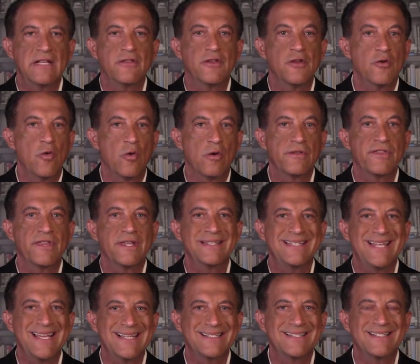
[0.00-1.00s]
the North
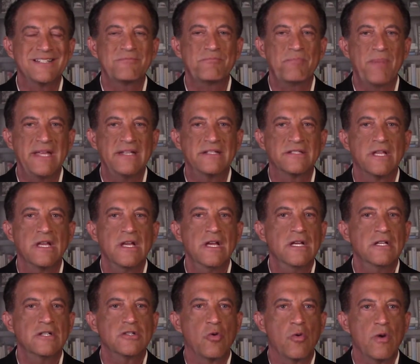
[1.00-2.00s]
Texas based
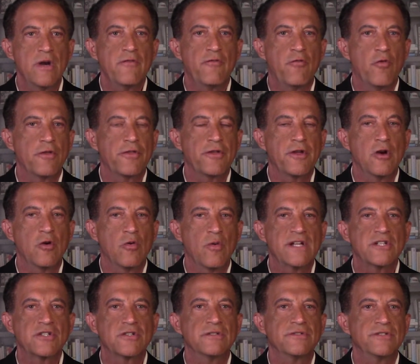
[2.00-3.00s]
24th Congressional